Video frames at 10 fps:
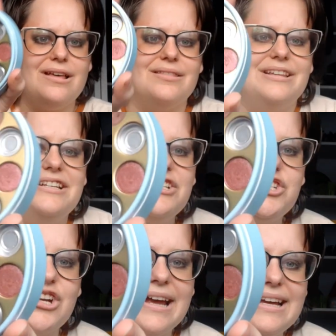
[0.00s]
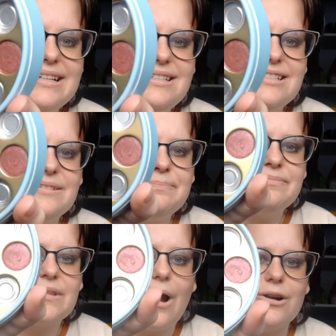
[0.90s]
these shades
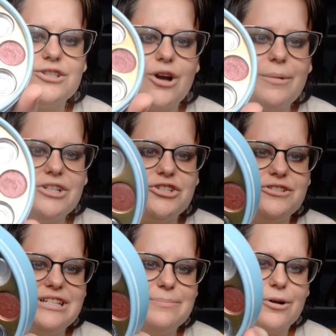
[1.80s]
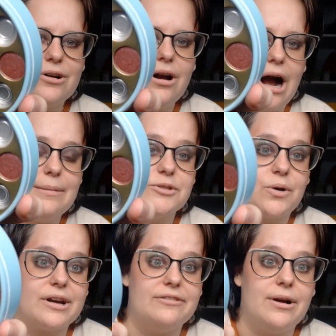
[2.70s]
are so much deeper, I'm
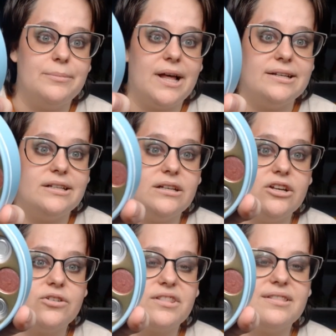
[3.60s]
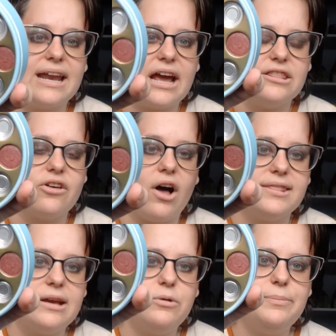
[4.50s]
sorry if I'm blinding you, than I thought
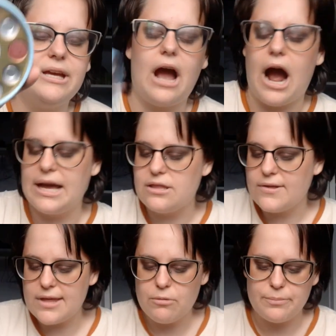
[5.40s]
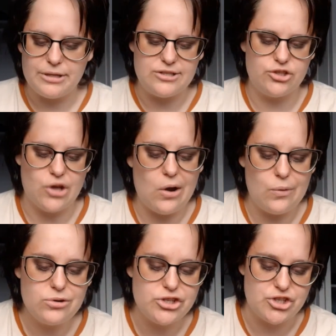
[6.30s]
they would be. I thought they would be
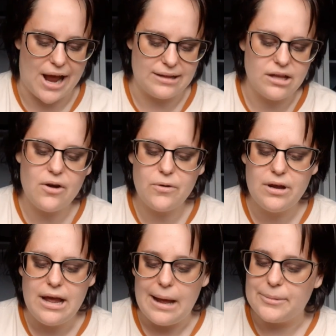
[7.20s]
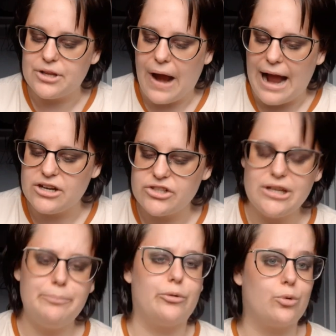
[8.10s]
so shallow, but they're actually
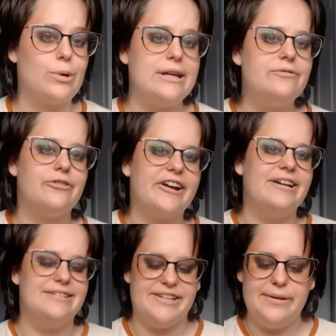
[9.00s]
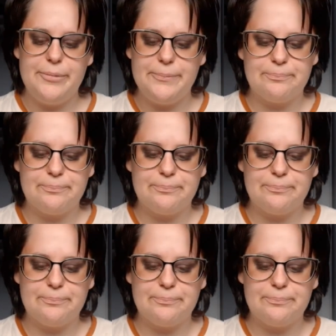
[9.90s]
pretty freaking deep.